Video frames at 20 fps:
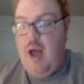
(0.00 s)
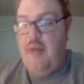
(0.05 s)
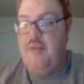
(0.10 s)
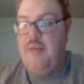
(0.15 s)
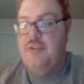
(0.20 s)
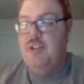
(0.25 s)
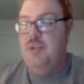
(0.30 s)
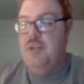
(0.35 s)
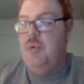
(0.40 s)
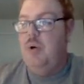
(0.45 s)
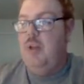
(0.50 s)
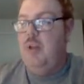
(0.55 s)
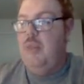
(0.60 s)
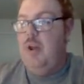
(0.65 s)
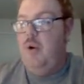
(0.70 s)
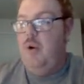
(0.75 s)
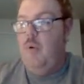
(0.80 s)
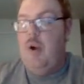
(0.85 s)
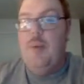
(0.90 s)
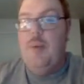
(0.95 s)
this is one of the
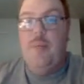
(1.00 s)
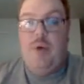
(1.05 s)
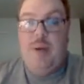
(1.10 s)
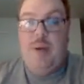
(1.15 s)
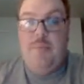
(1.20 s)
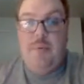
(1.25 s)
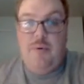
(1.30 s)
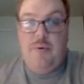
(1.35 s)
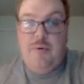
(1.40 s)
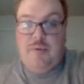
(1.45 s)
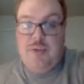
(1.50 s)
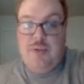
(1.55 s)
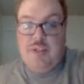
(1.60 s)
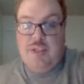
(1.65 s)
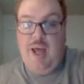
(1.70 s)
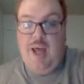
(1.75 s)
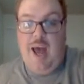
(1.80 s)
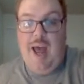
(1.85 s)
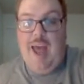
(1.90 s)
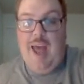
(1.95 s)
Grim Reapers, this
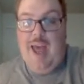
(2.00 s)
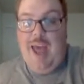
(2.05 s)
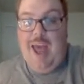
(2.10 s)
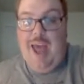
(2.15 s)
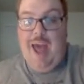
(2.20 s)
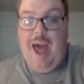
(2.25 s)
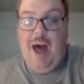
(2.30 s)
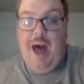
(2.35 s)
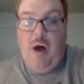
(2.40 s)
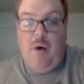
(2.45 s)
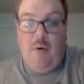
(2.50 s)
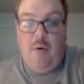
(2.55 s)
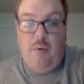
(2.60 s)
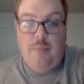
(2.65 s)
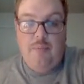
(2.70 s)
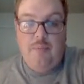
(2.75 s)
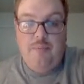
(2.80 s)
guy, Owl.